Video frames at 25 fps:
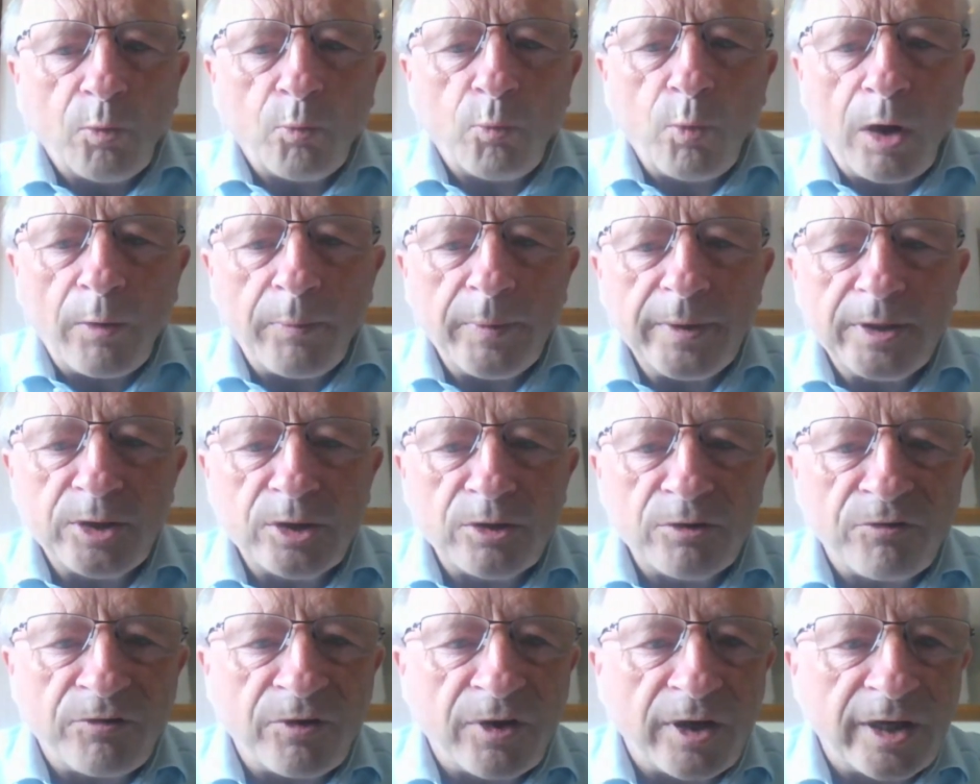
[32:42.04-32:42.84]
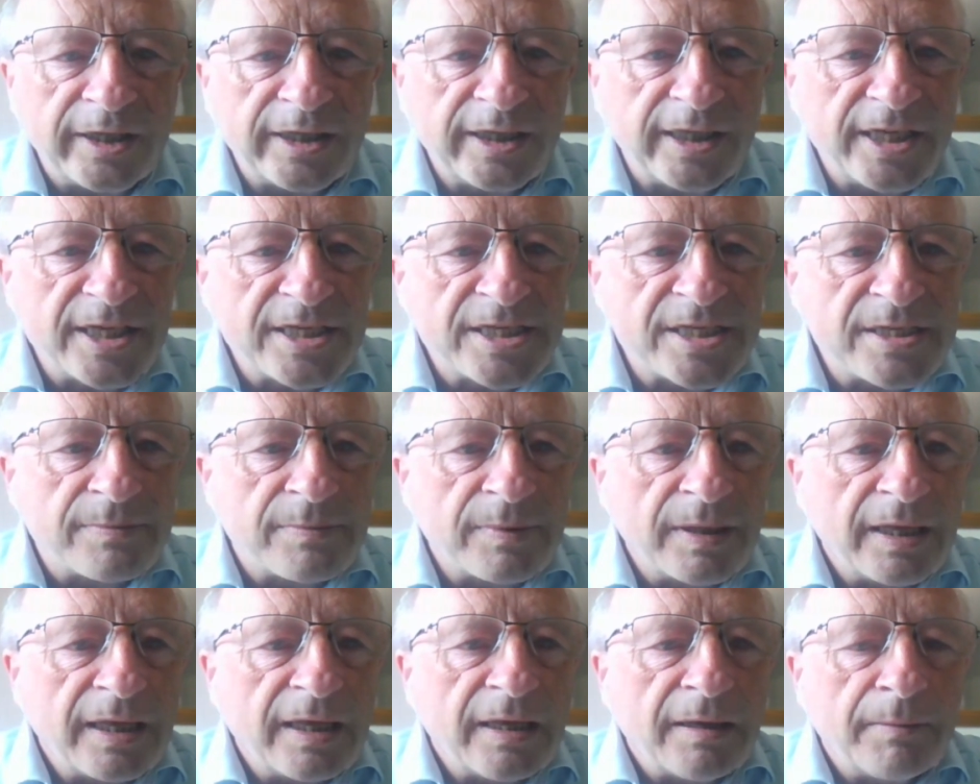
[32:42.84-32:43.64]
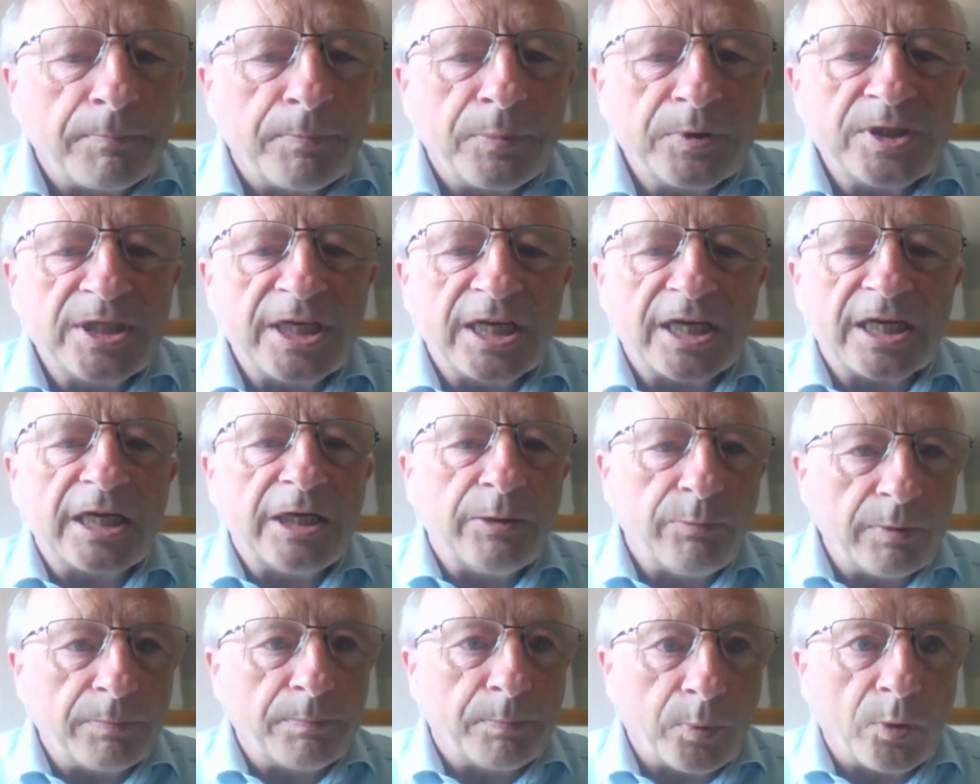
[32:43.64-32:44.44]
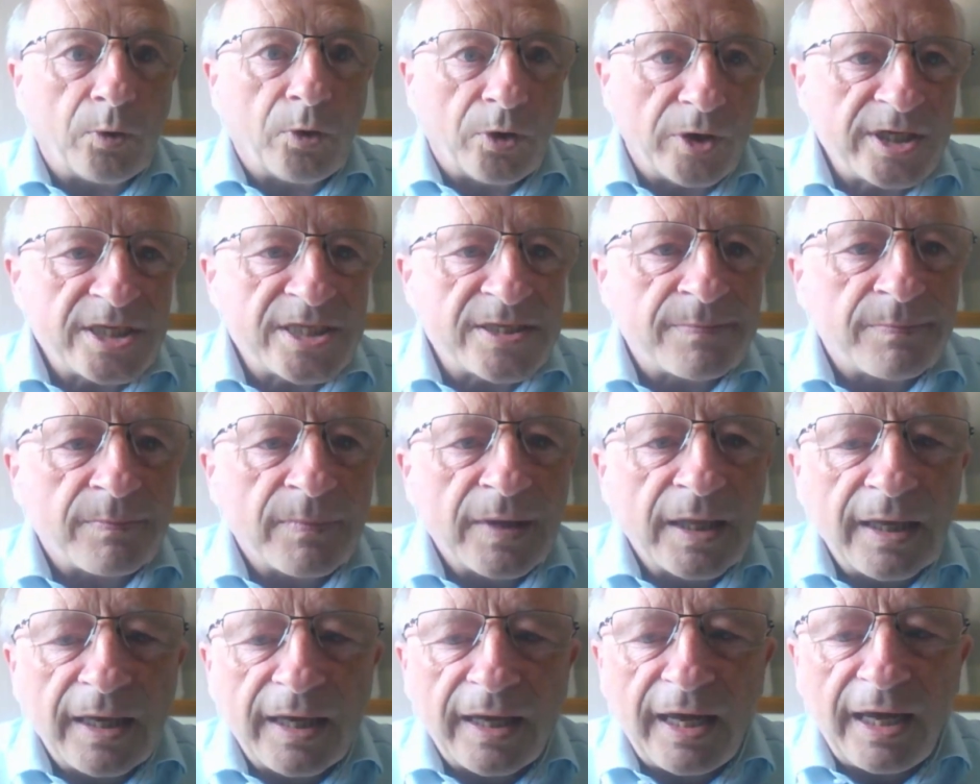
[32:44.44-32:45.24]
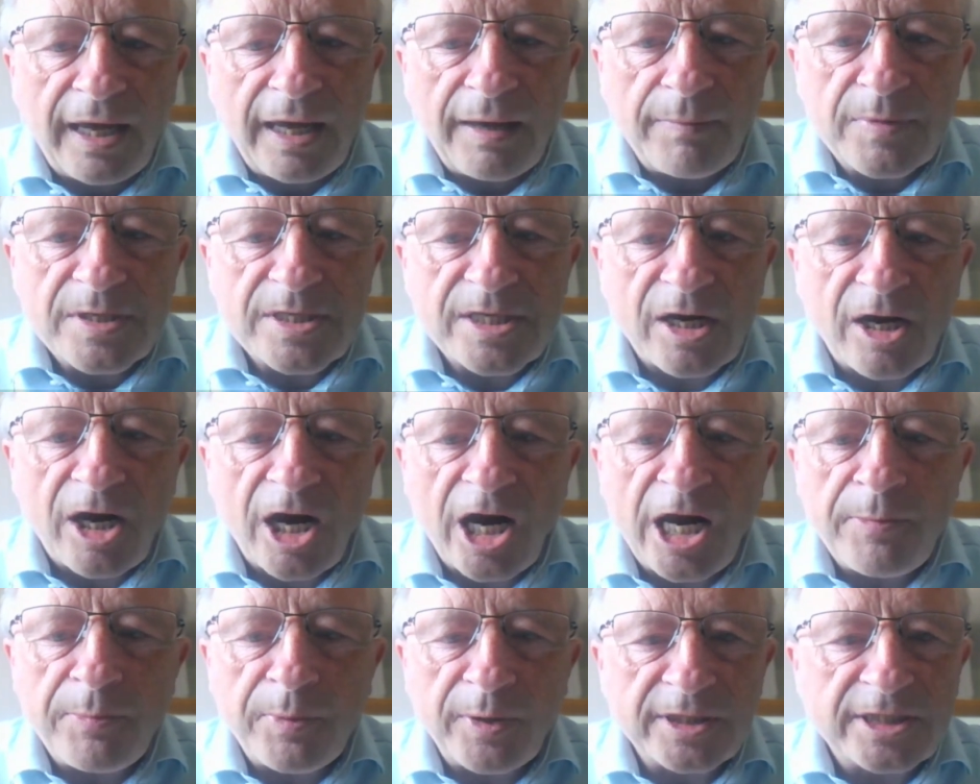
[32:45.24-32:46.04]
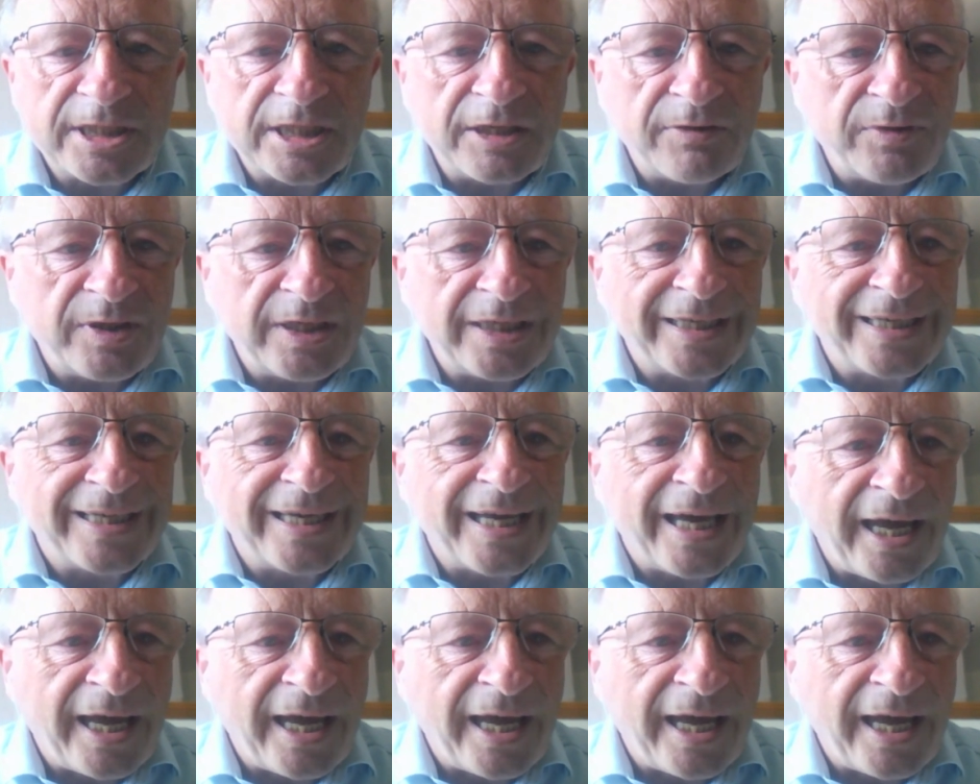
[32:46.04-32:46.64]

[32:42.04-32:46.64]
What we do find is, particularly with boys, is the hyperactivity